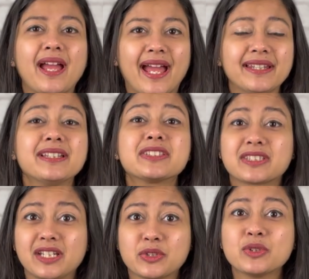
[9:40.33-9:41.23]
and
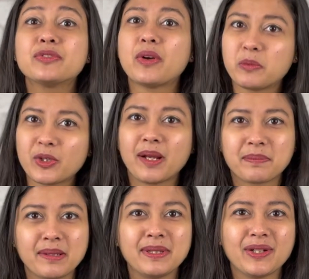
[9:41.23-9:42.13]
stay tuned for more
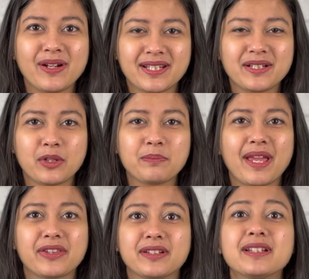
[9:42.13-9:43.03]
upcoming content on
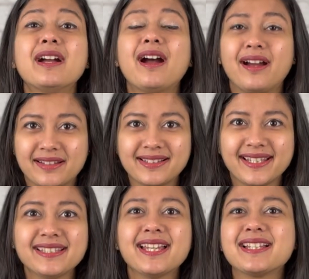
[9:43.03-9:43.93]
Python. Until
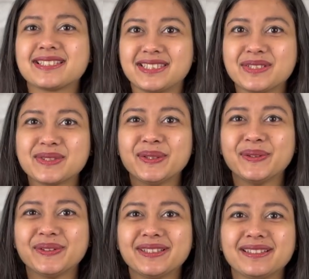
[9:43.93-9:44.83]
then, see you
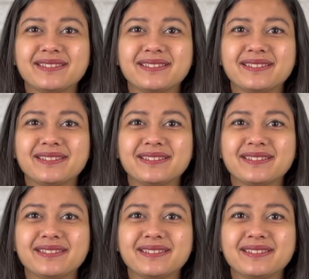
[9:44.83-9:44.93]
soon.